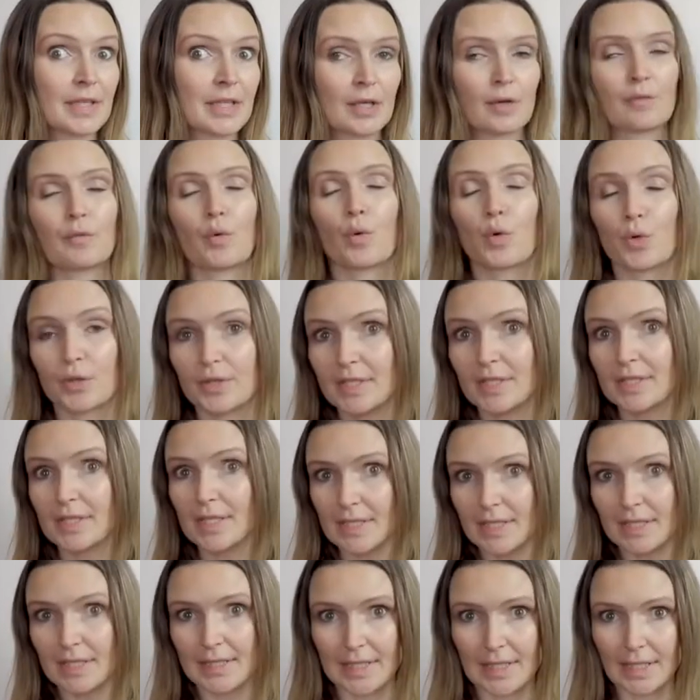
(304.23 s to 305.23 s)
of
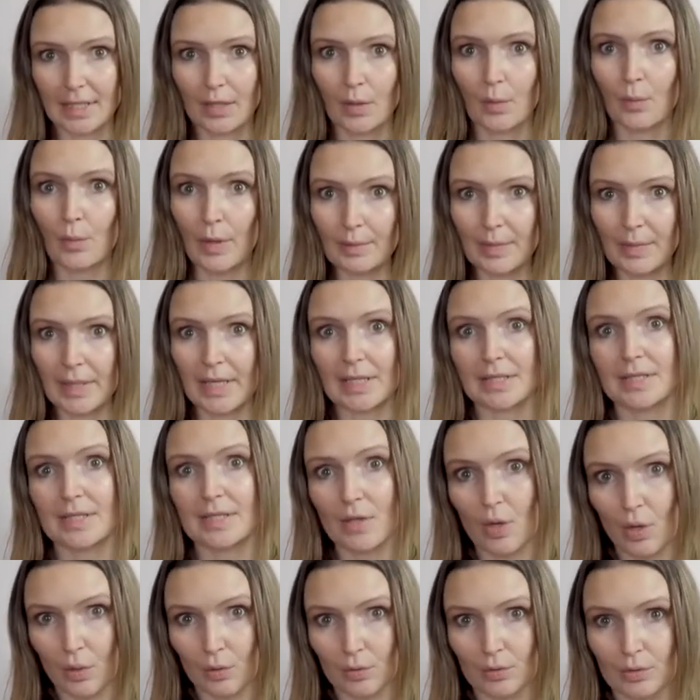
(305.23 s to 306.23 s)
authenticity when being
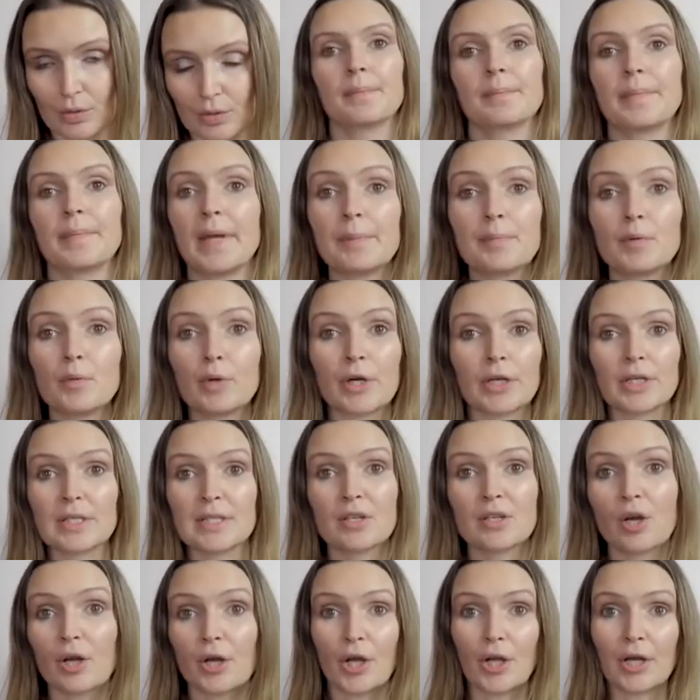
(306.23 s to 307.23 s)
sold. Paperwork is
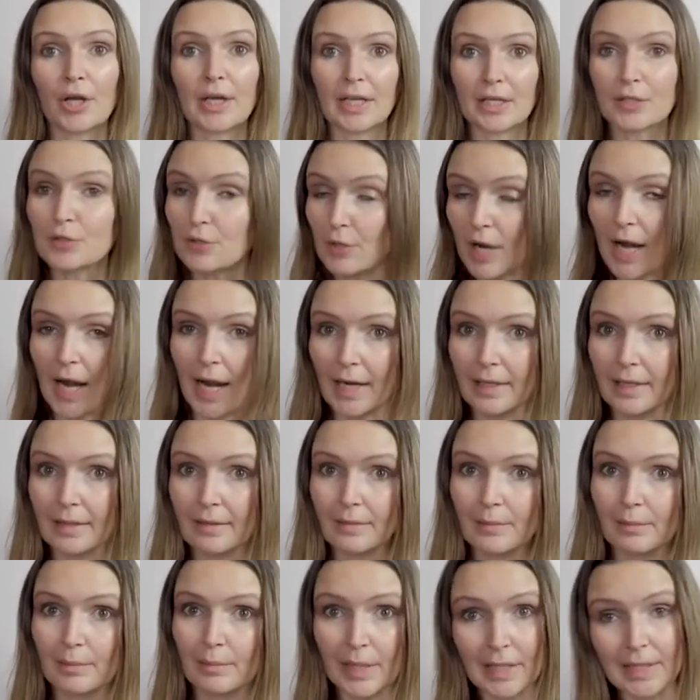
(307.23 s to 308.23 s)
not only a drag,
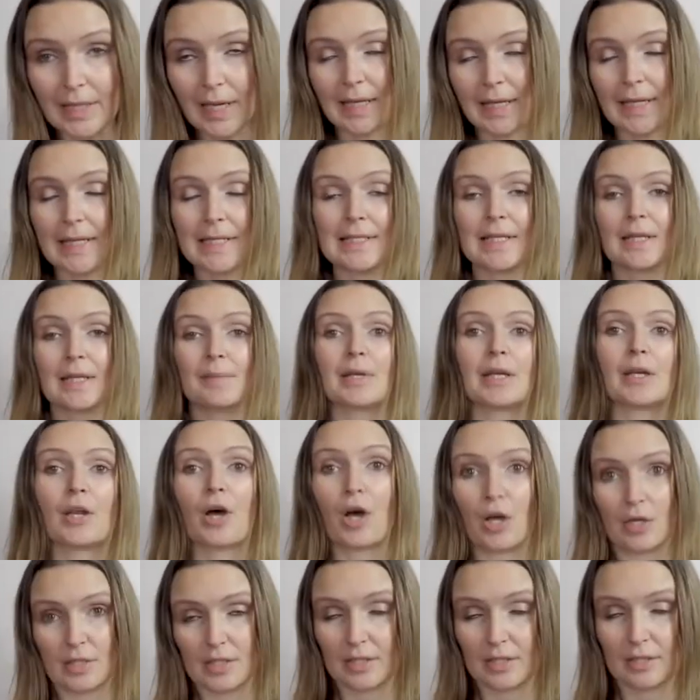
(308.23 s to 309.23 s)
but it can easily be
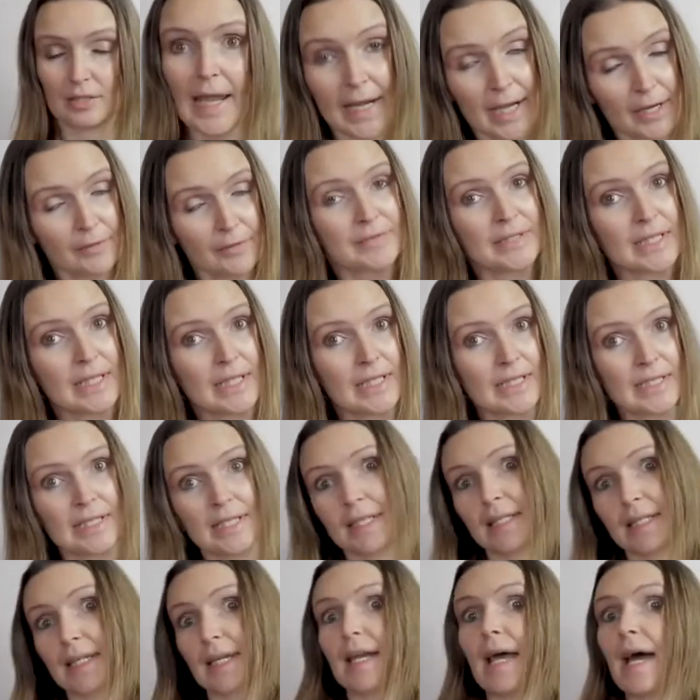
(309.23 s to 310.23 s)
lost.
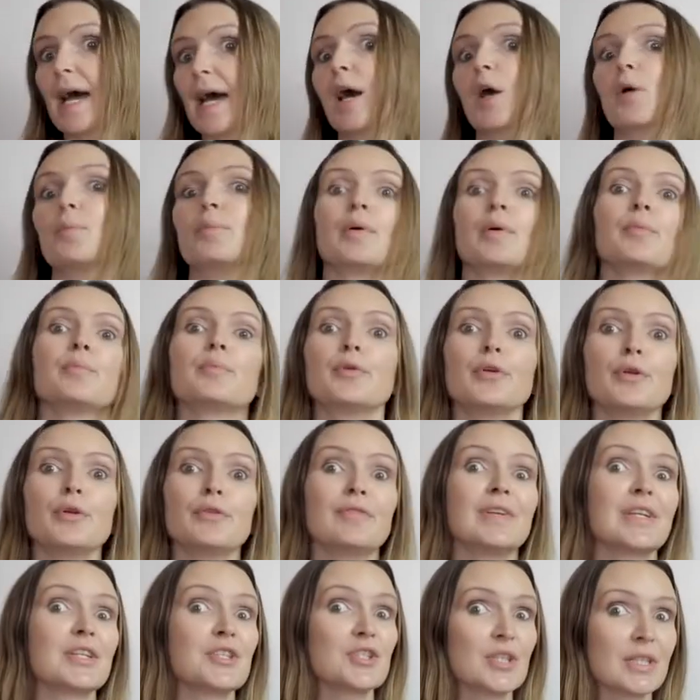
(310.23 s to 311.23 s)
NFTs can help
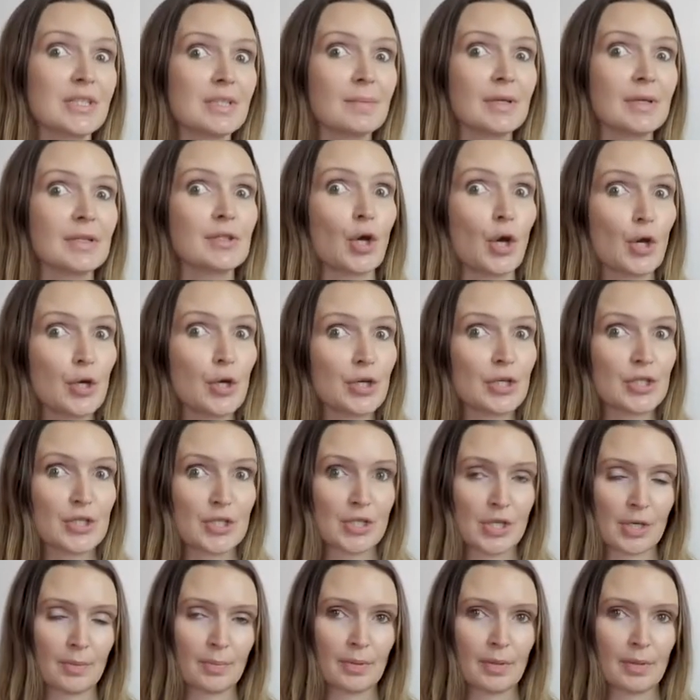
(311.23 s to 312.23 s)
prove legitimate
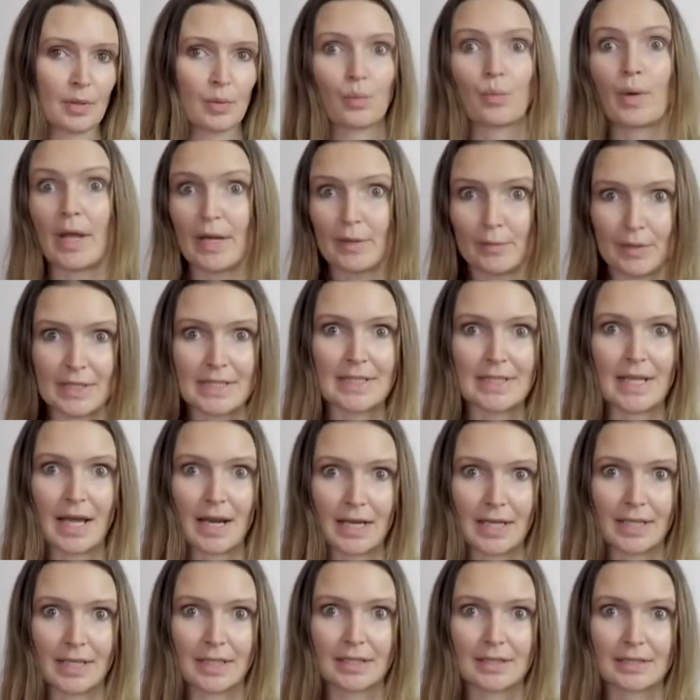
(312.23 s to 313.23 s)
ownership when
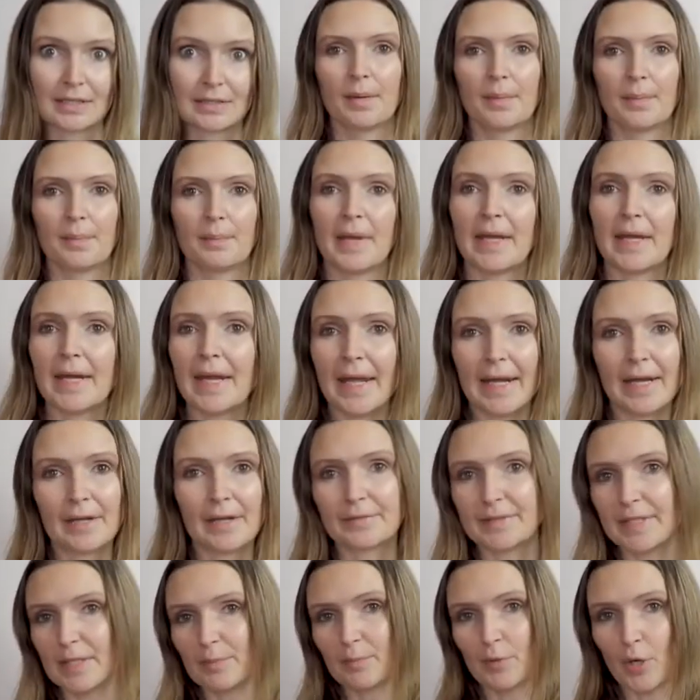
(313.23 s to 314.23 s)
reselling. Many
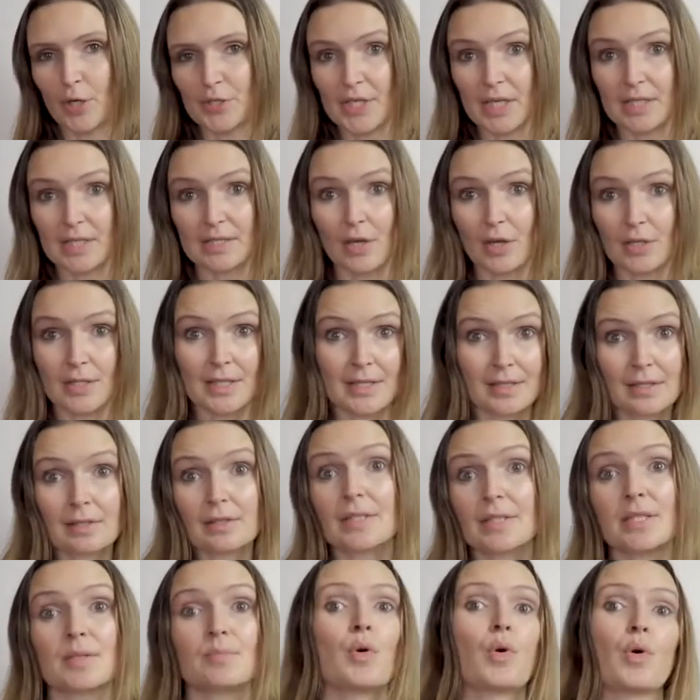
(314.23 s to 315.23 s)
NFT projects are still
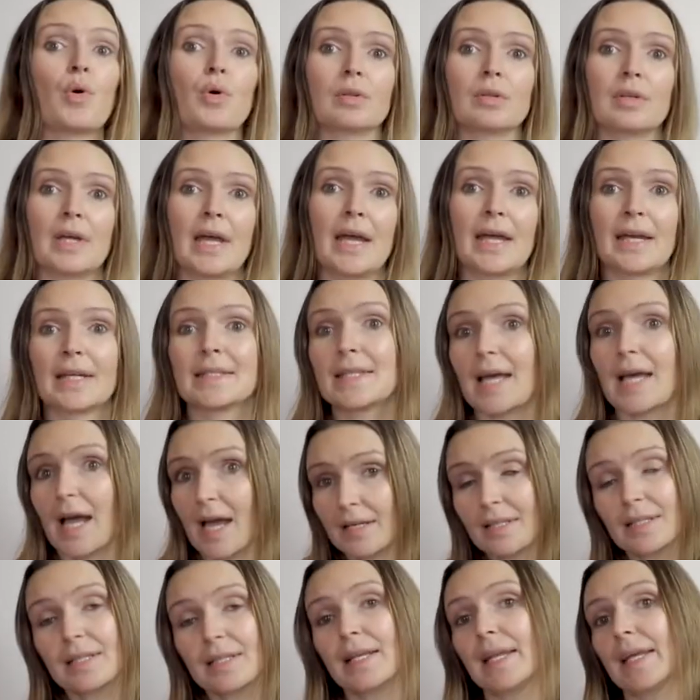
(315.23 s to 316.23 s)
small, and it's
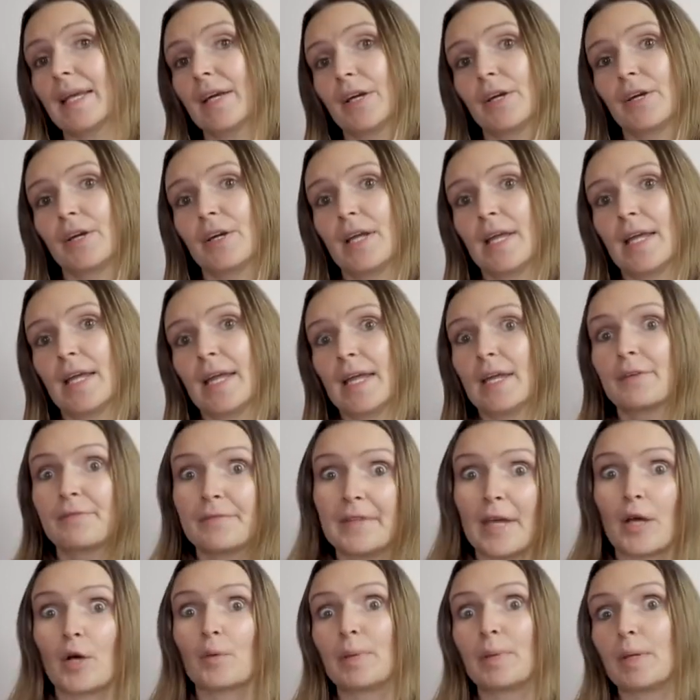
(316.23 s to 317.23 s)
unclear if
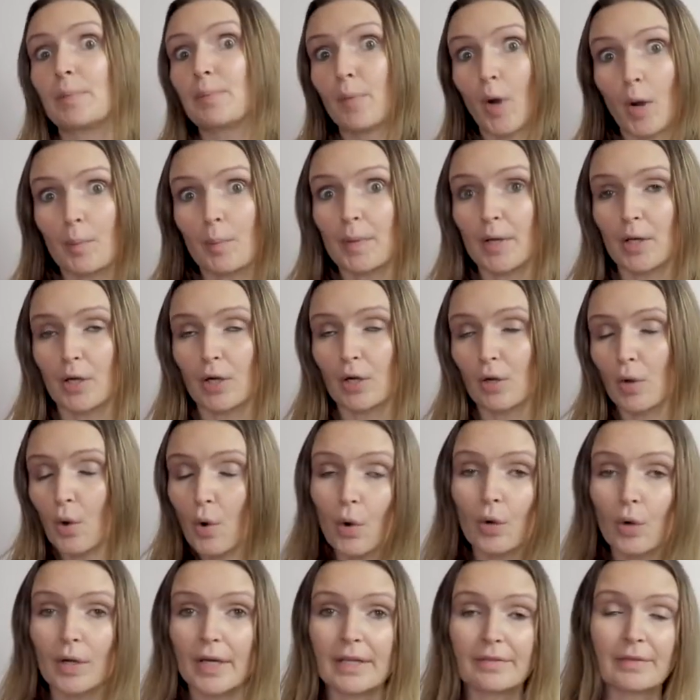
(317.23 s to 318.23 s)
they'll be popular
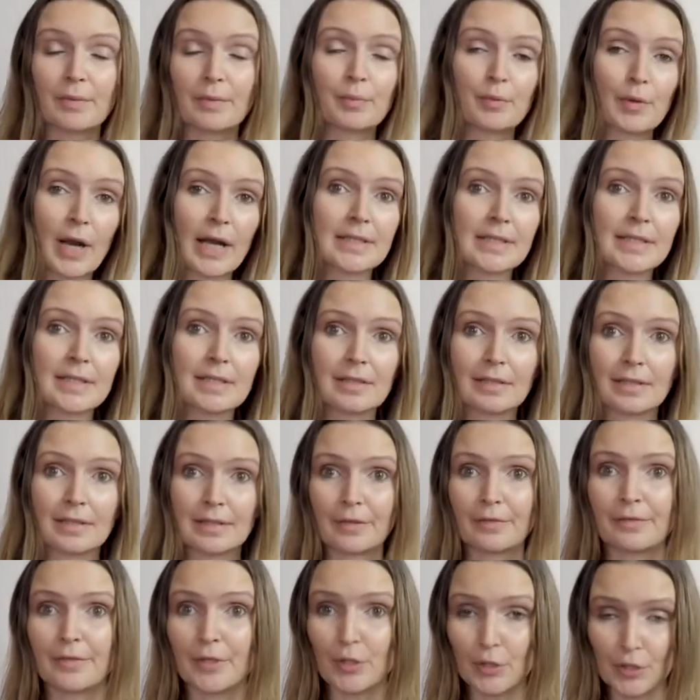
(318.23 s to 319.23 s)
or even practical in
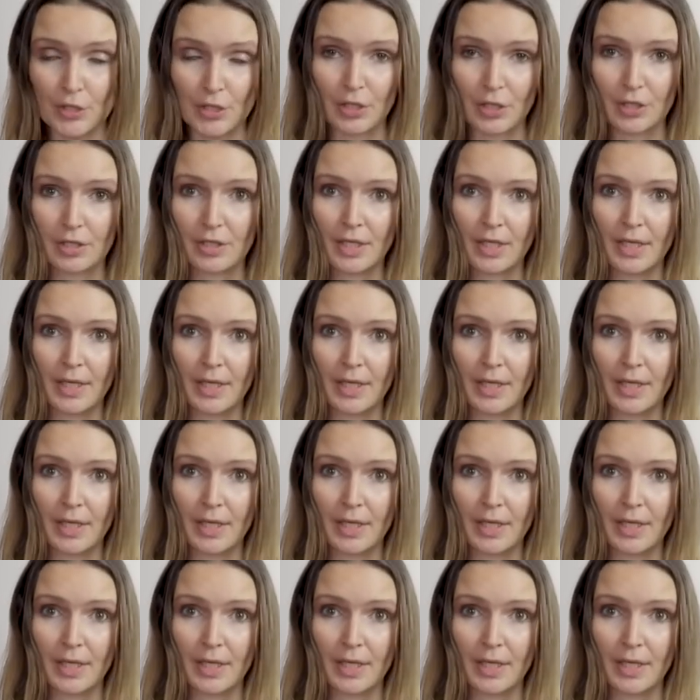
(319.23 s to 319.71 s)
the future.